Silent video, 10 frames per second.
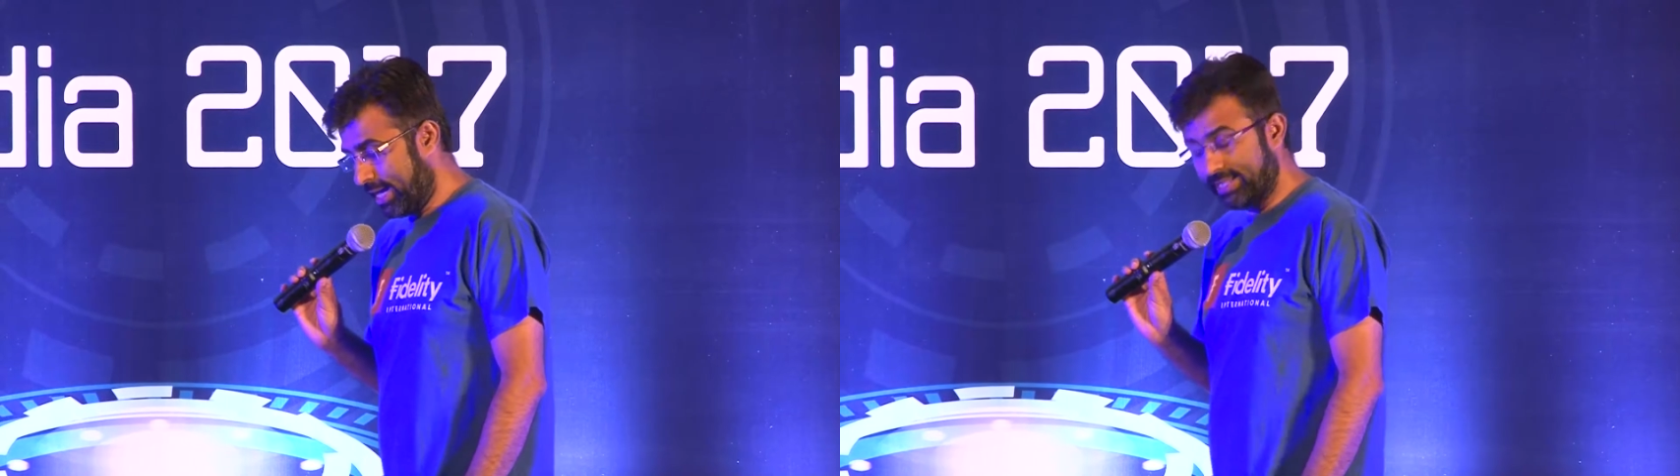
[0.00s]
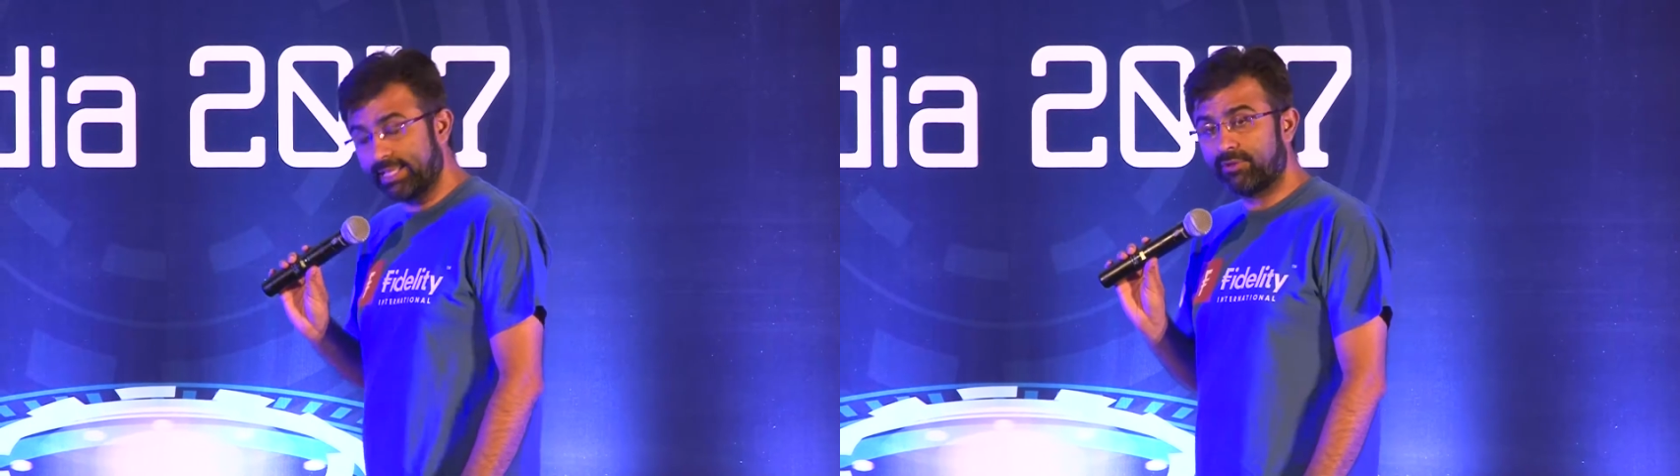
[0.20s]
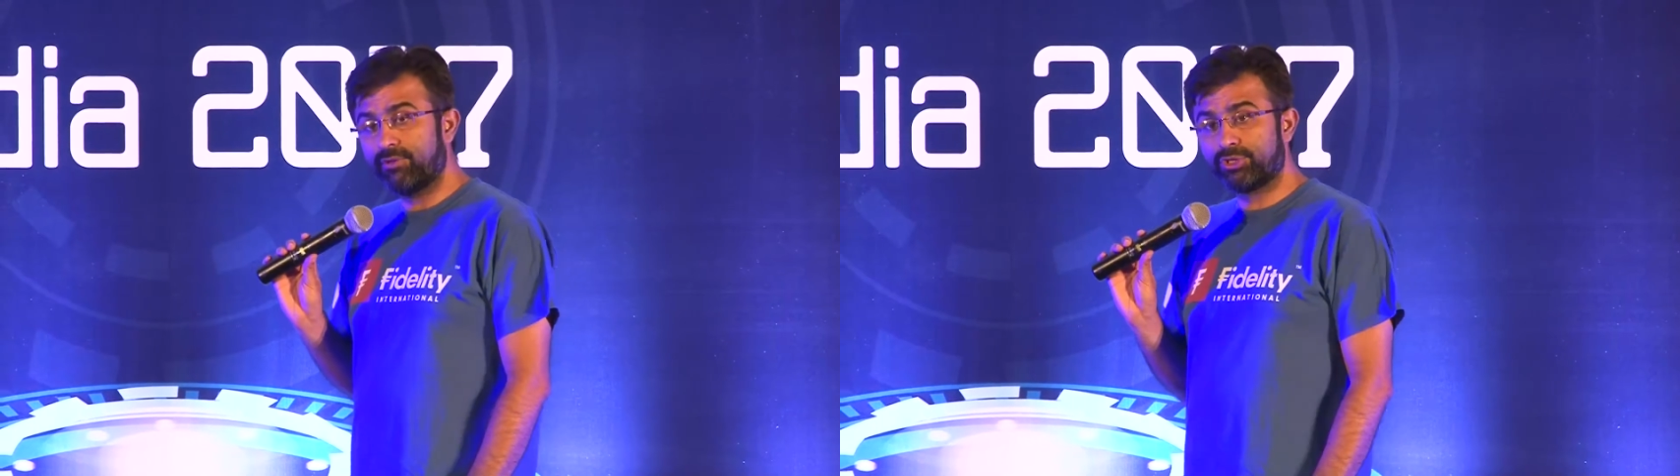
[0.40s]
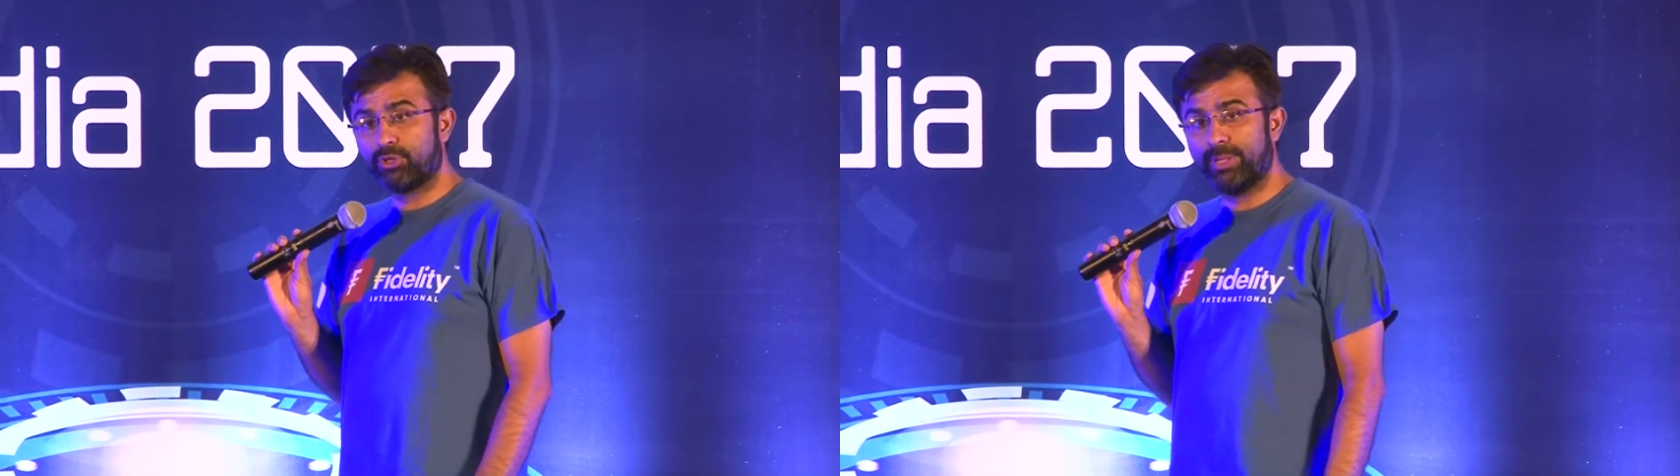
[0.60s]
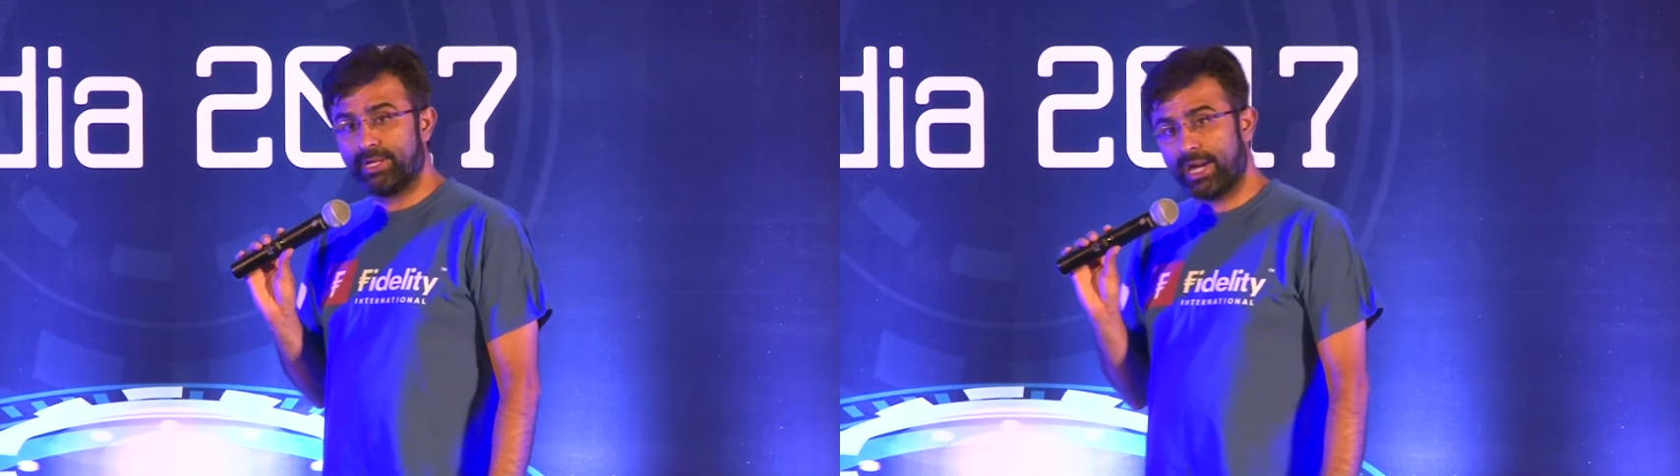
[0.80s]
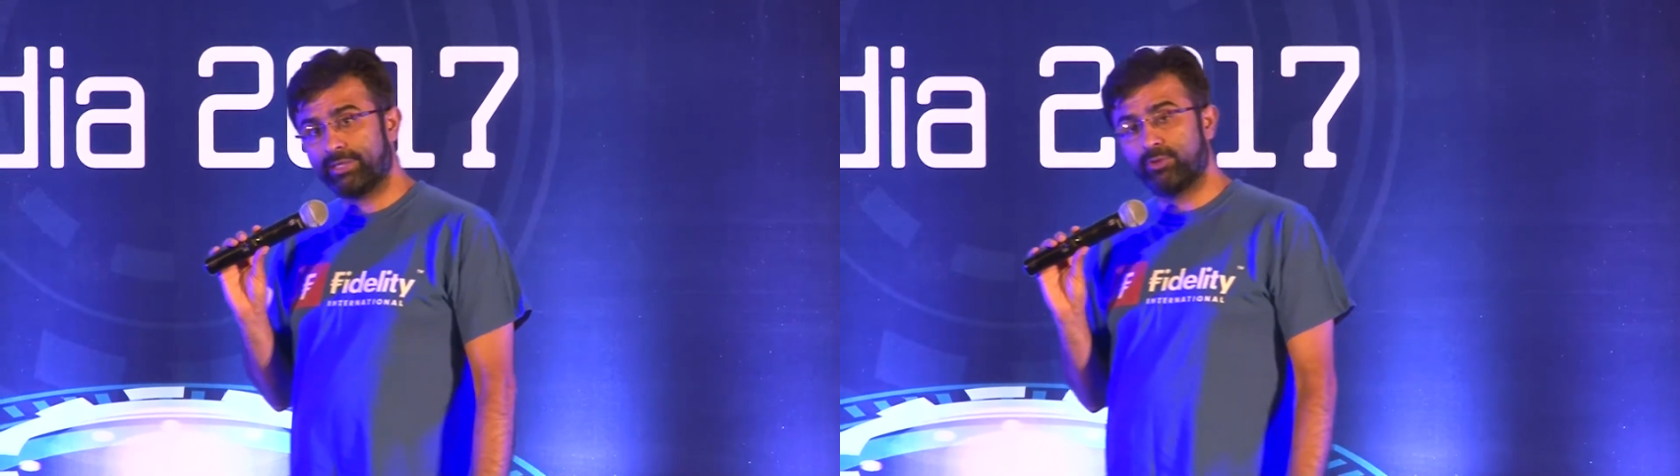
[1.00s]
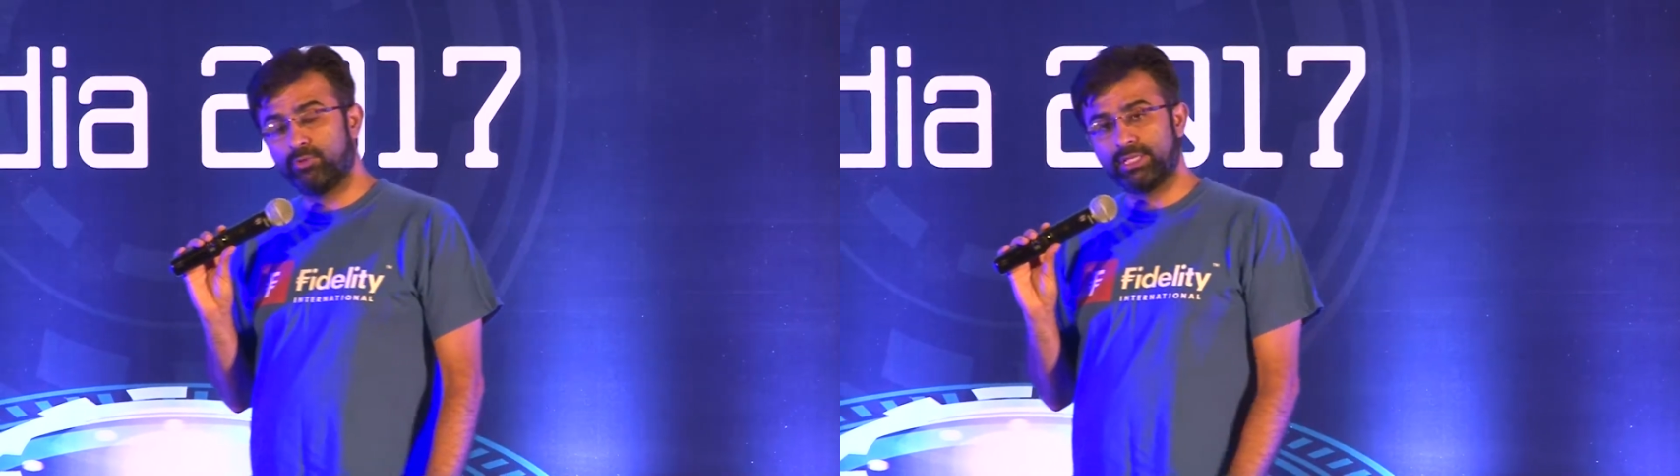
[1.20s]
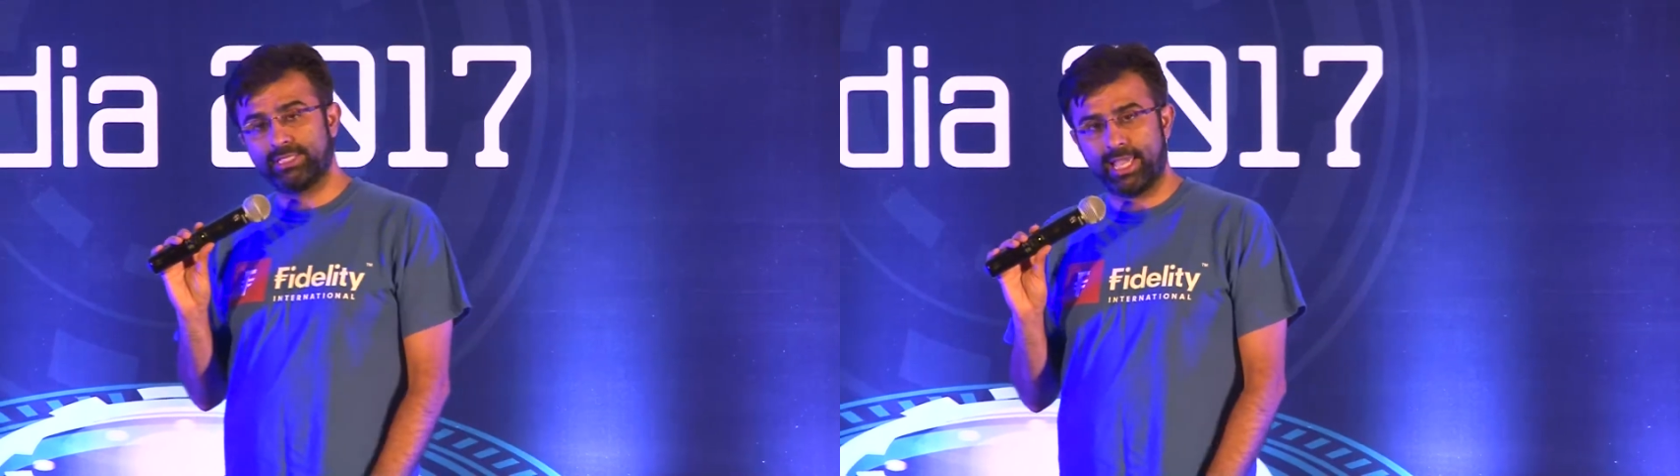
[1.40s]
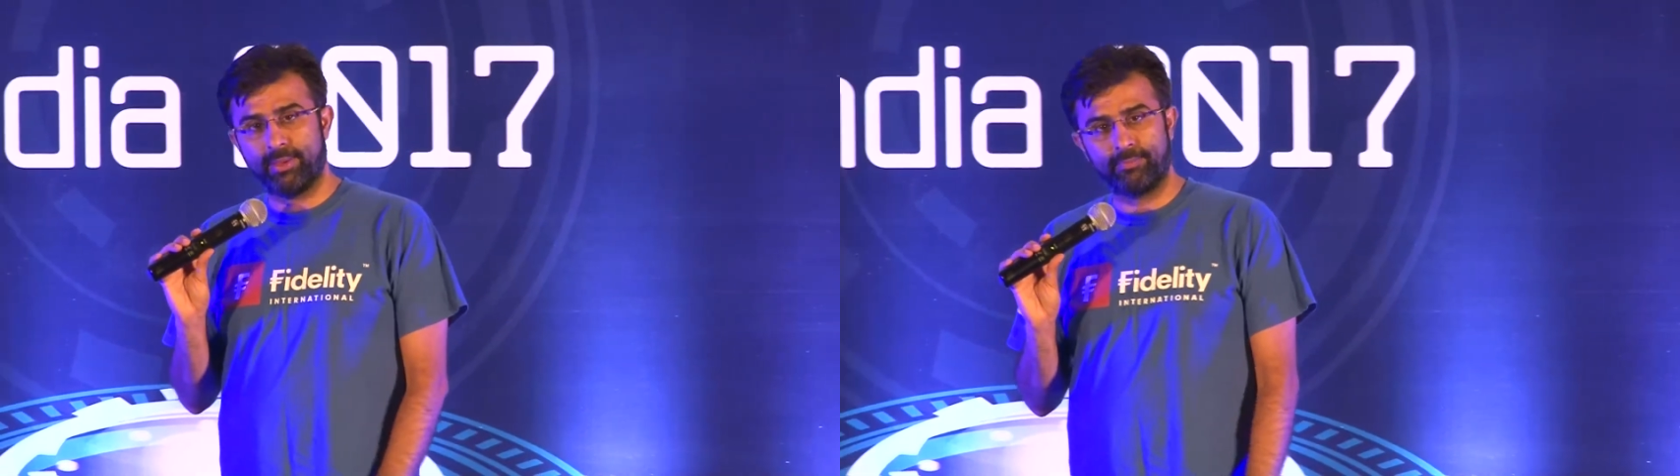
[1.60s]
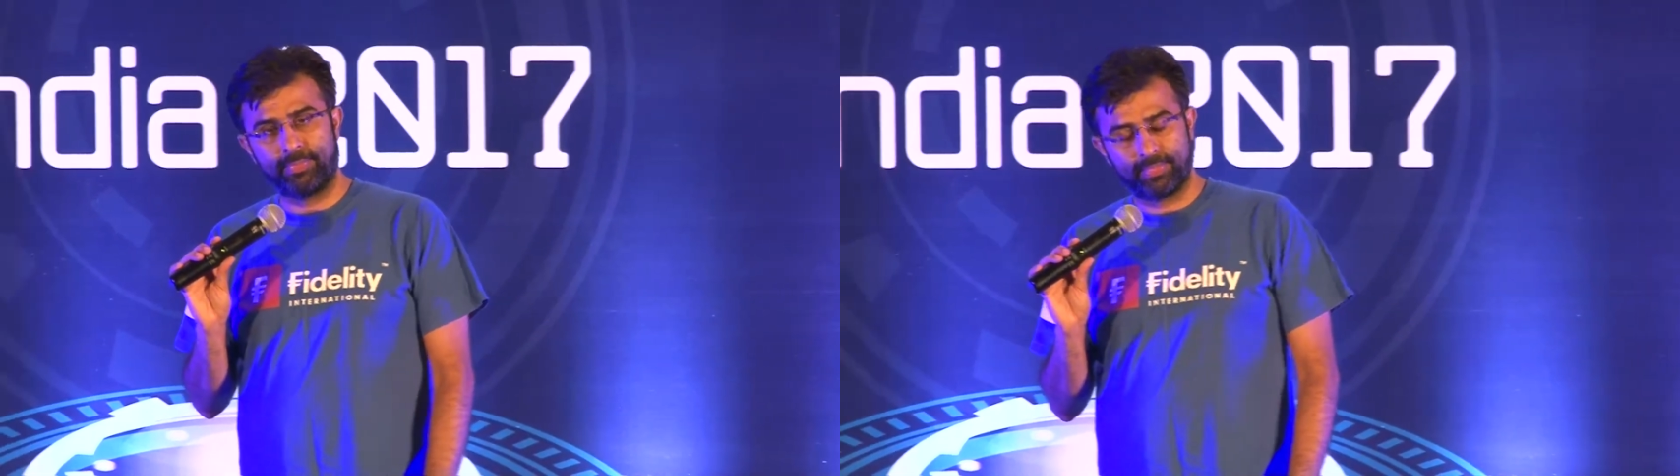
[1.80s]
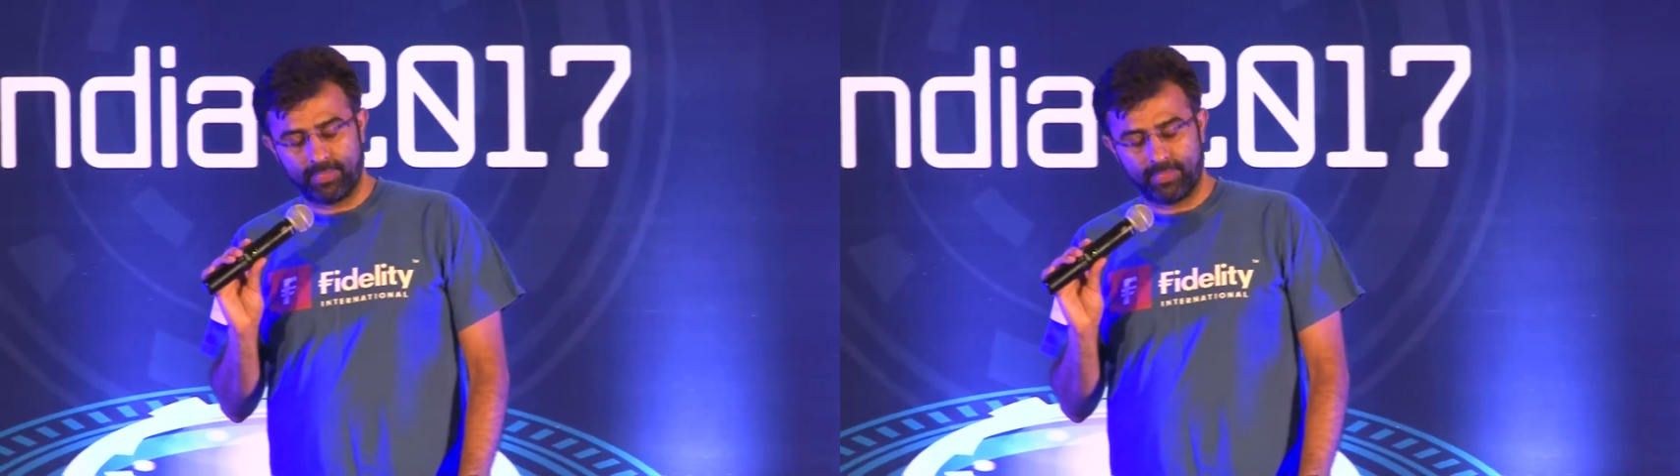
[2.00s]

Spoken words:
I think we should be trying to do the same.